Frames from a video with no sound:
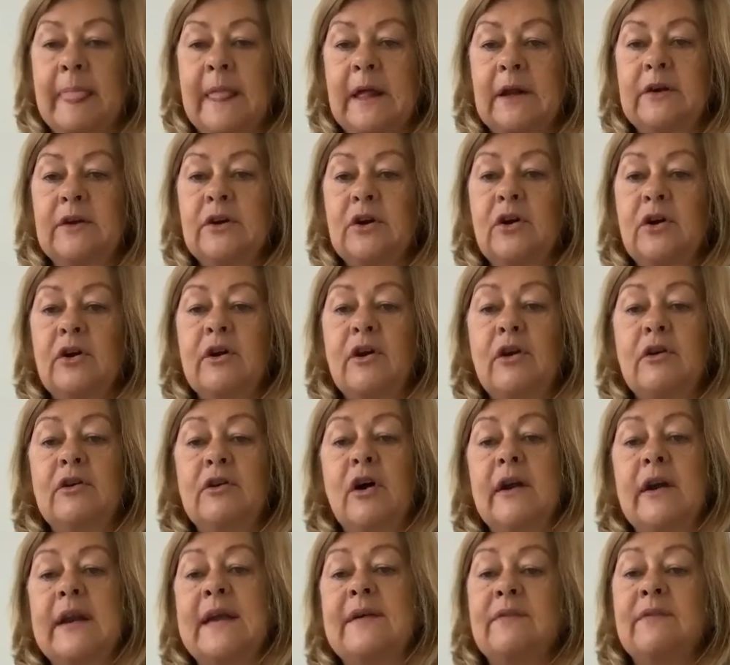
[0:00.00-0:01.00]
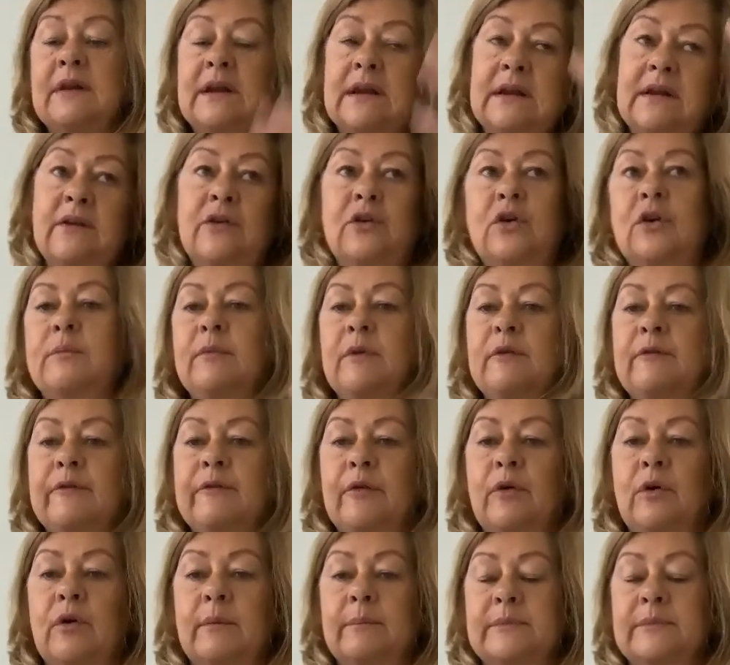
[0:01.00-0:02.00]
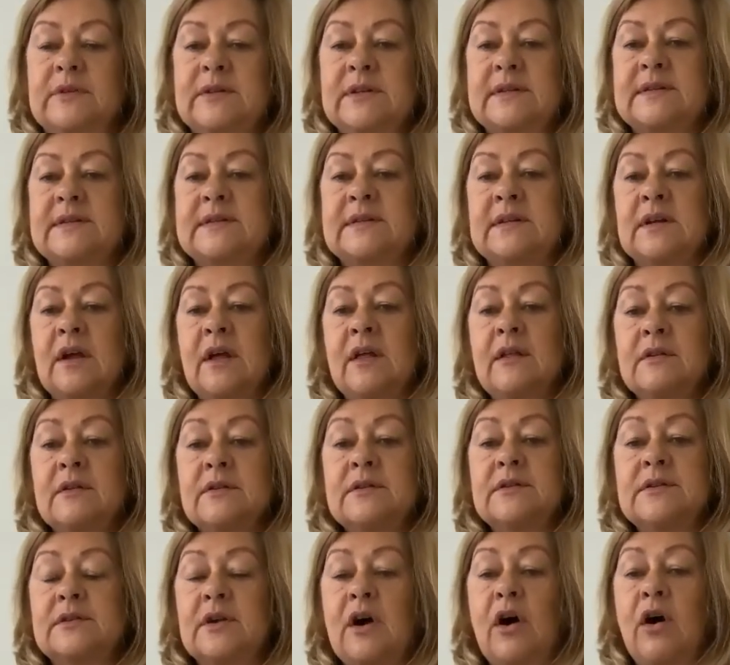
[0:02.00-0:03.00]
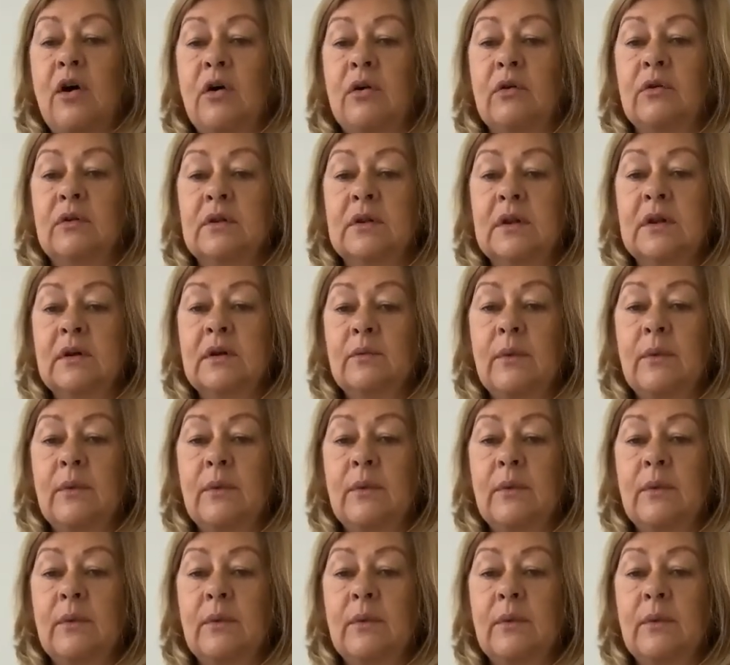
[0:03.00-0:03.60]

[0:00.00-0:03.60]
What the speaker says: You know, not even in human form, just soul.